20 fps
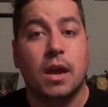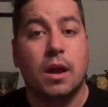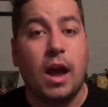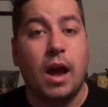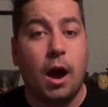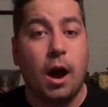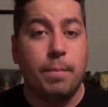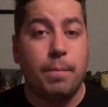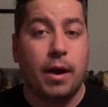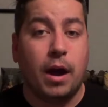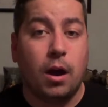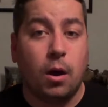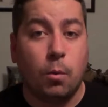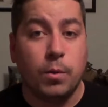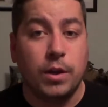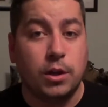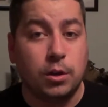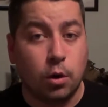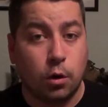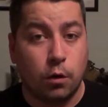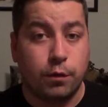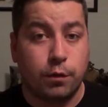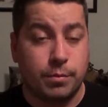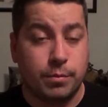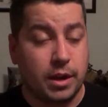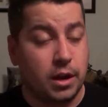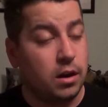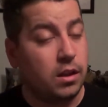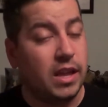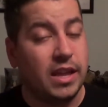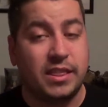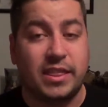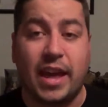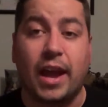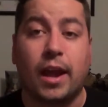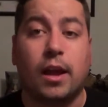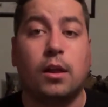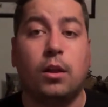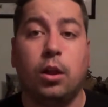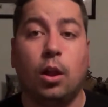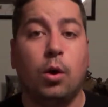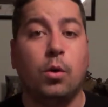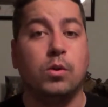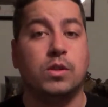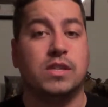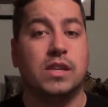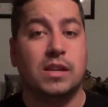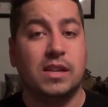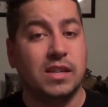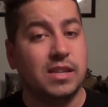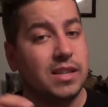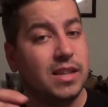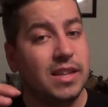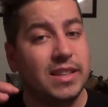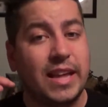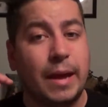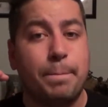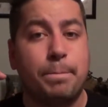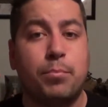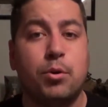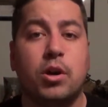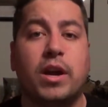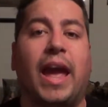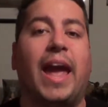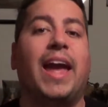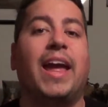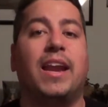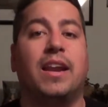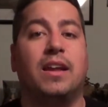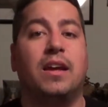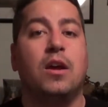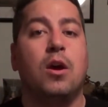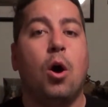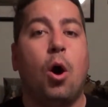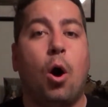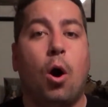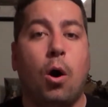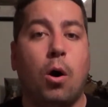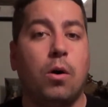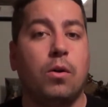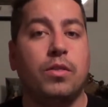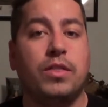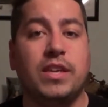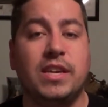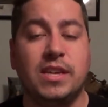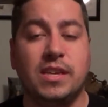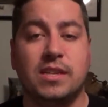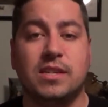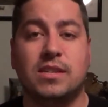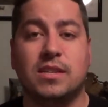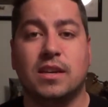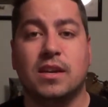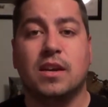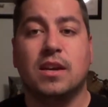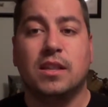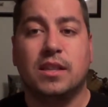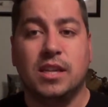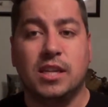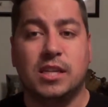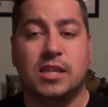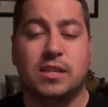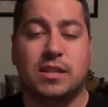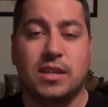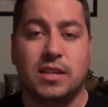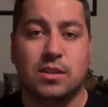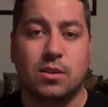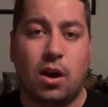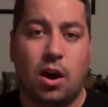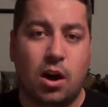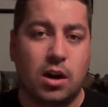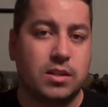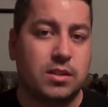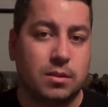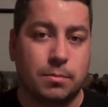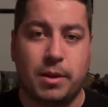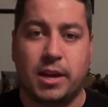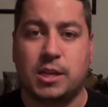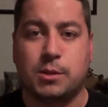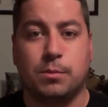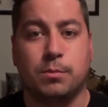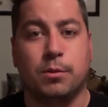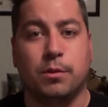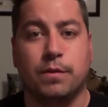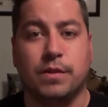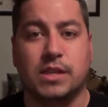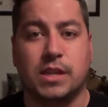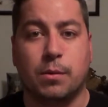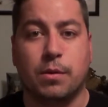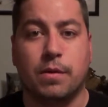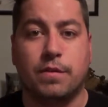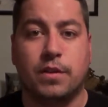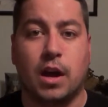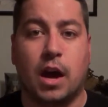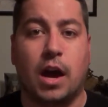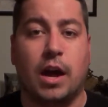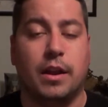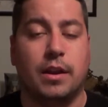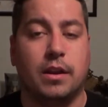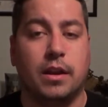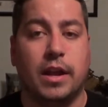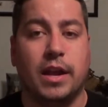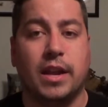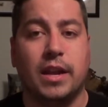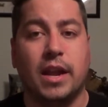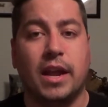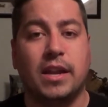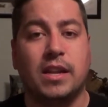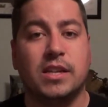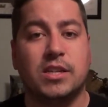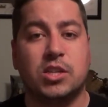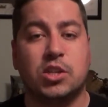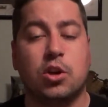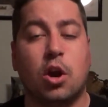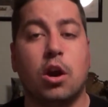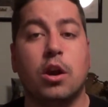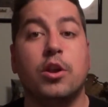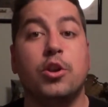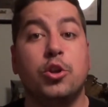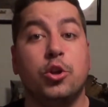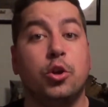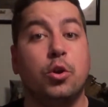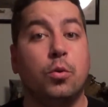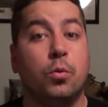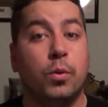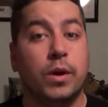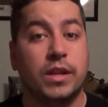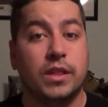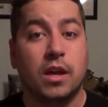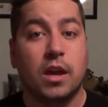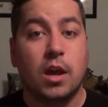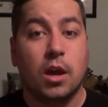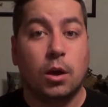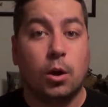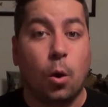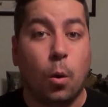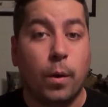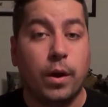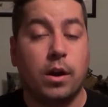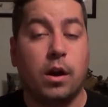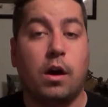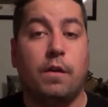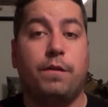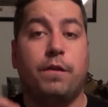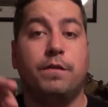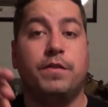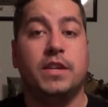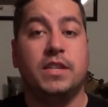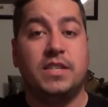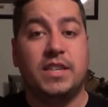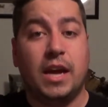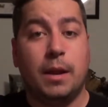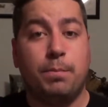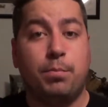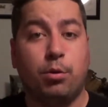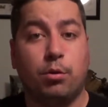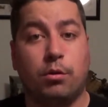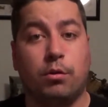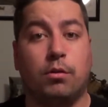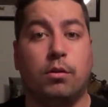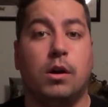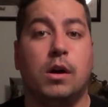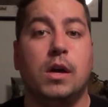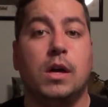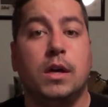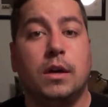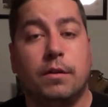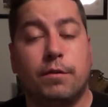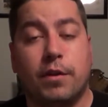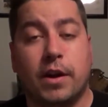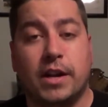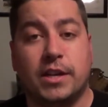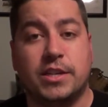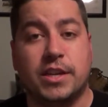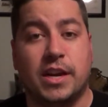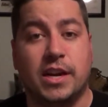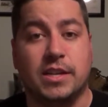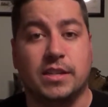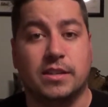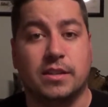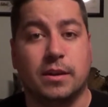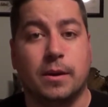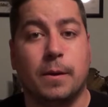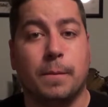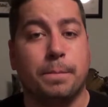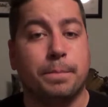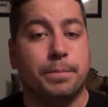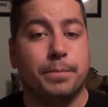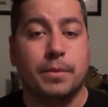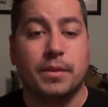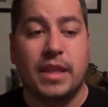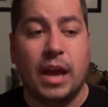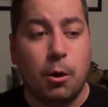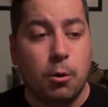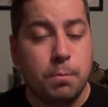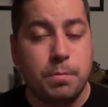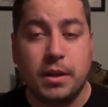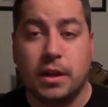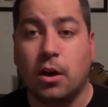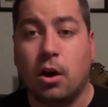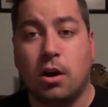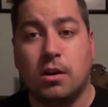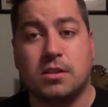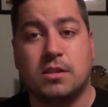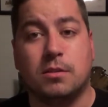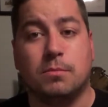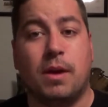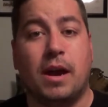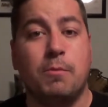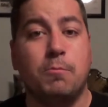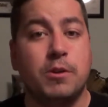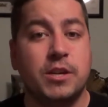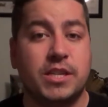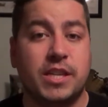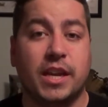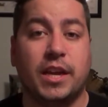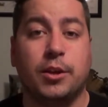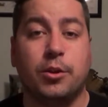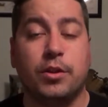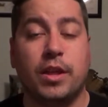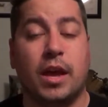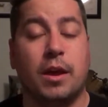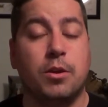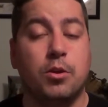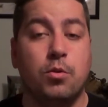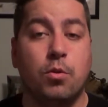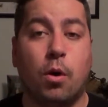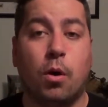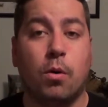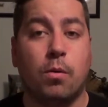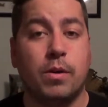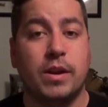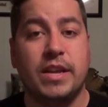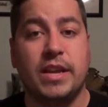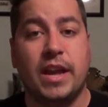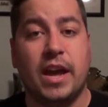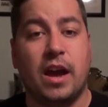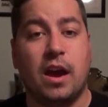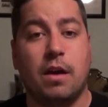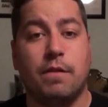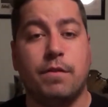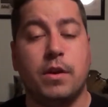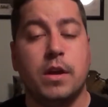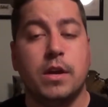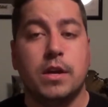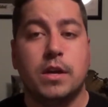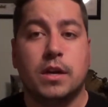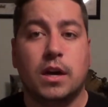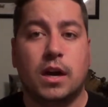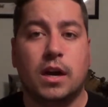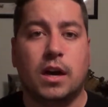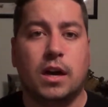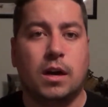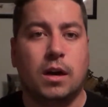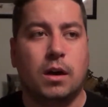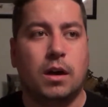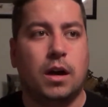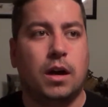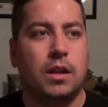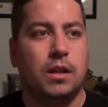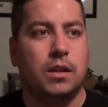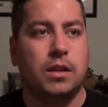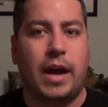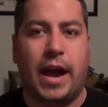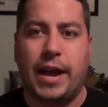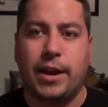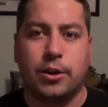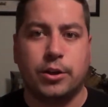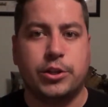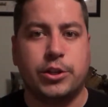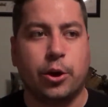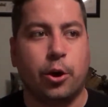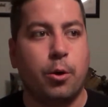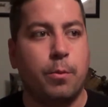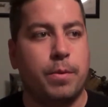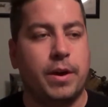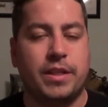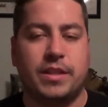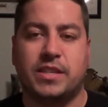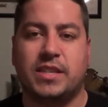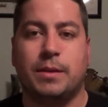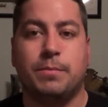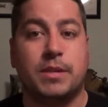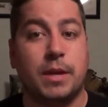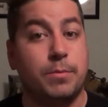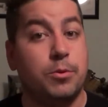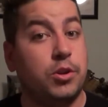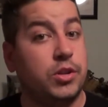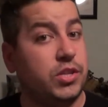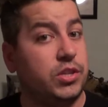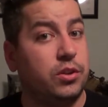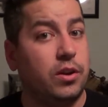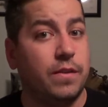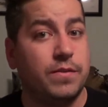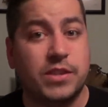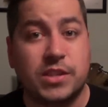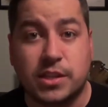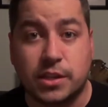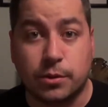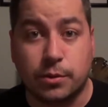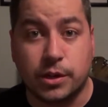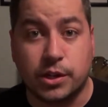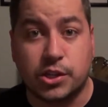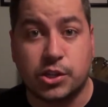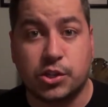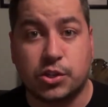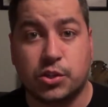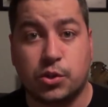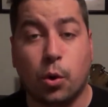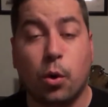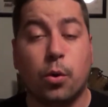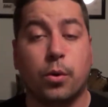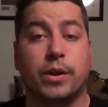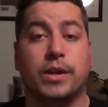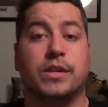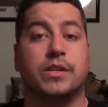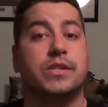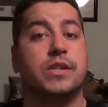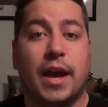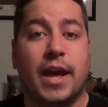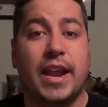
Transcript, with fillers: How about we go from there, let that close, let, let, let that book end all these these these awesome X-Men movies that we've got, and and let's start anew with going off of the Deadpool franchise. Um, that would be awesome. I wish they could do that. You already have a, a, a lighter tone, but at the same time, you can still have serious stories.